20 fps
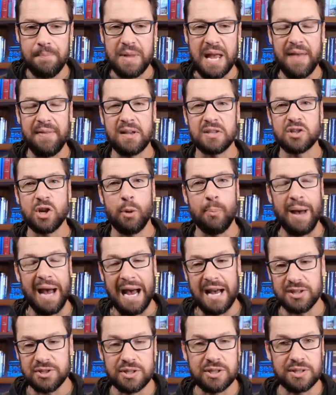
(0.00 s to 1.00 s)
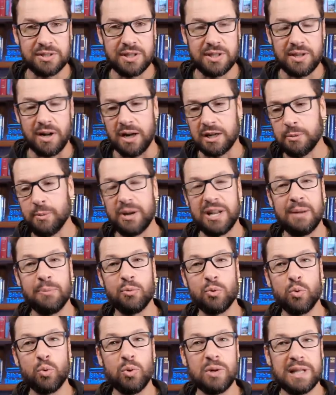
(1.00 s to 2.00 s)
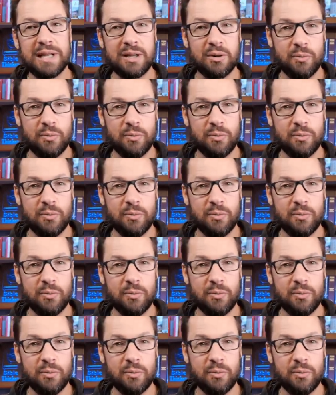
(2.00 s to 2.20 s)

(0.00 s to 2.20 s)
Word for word: and they saw passages that talked about him ruling